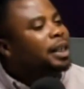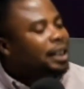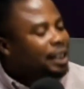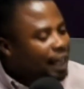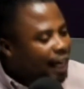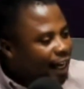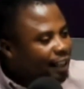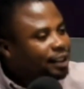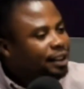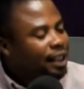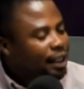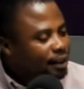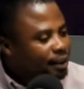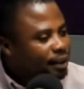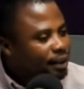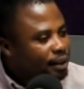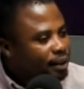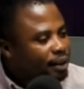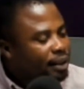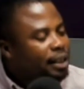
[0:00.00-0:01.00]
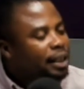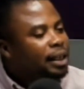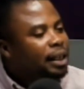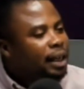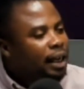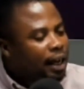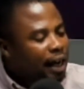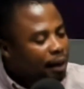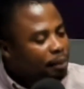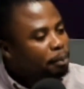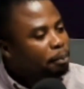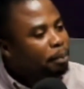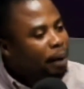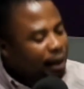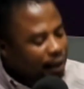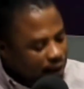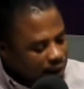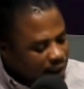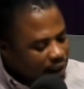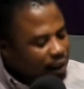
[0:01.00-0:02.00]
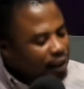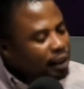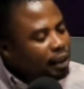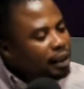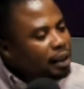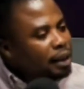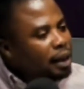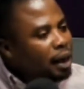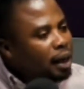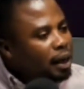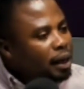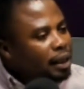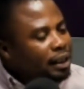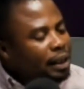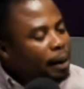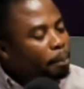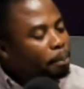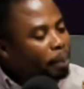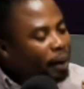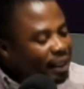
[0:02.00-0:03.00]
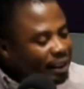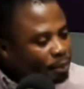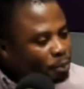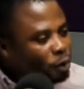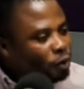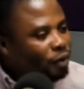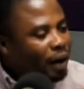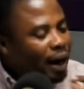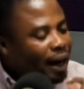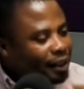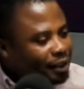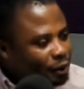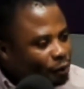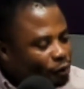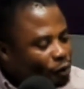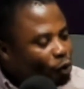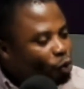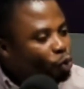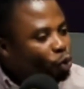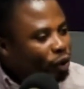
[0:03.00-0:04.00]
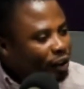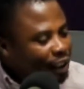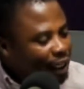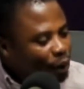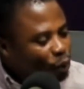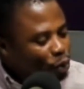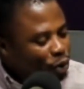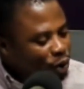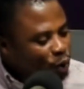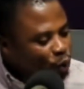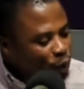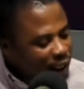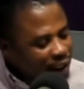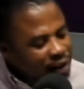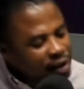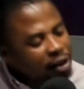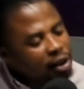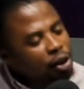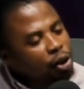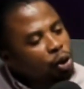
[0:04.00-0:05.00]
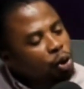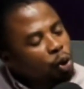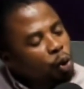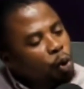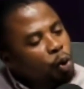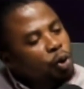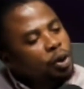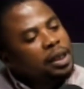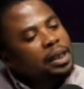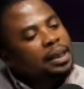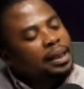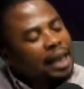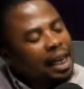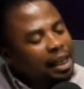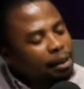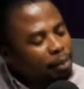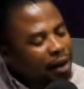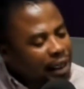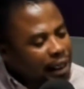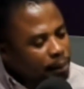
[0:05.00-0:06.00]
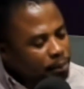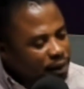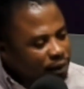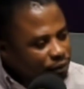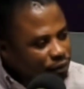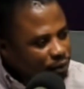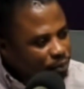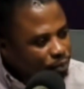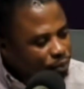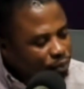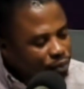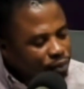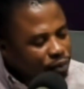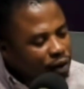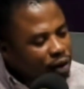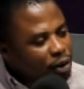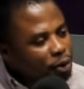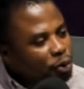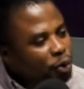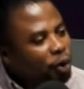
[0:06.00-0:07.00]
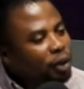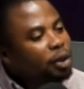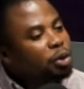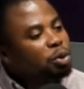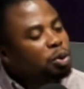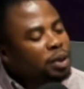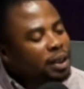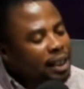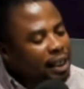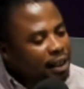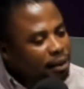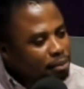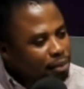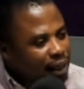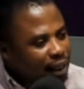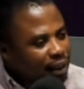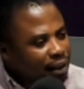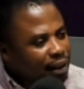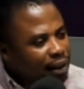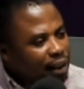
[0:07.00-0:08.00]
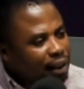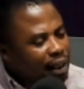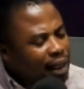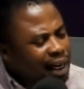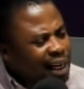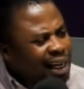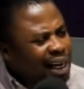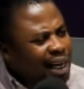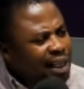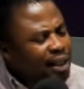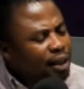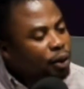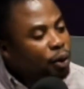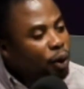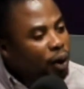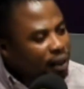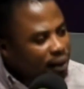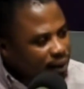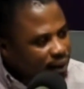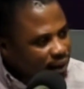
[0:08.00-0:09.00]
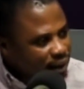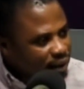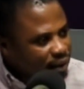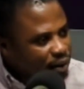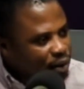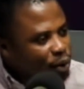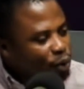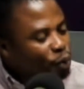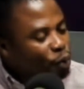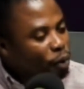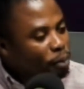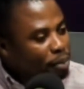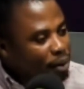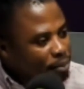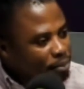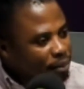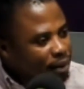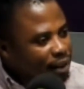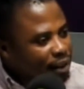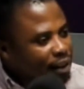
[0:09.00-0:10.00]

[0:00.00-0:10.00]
they had chances, but the best move I had to work with was when Oyi Salim Adams film, Nodi Hussein Bay, and I think Collinson Wobim.